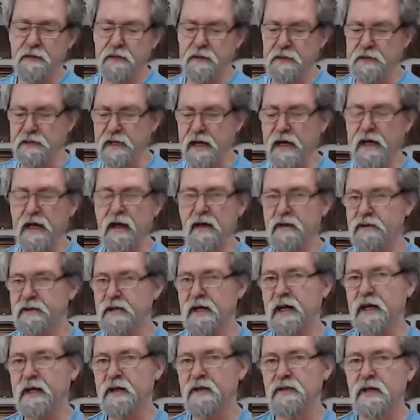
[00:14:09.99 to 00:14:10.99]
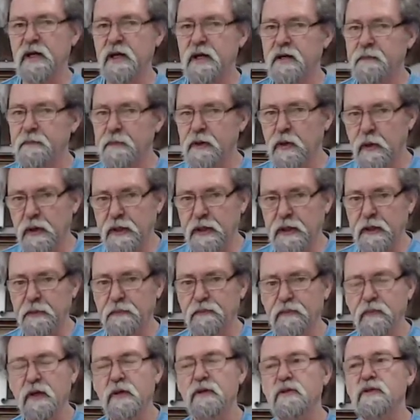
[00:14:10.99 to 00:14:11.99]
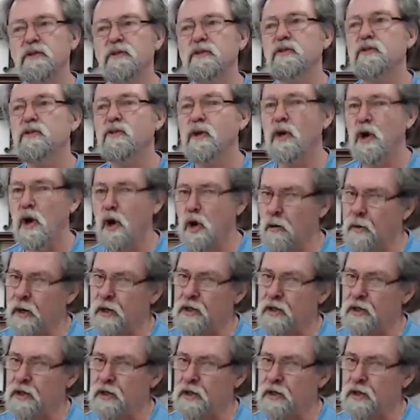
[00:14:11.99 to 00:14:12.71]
the dado stack is going to be quicker, so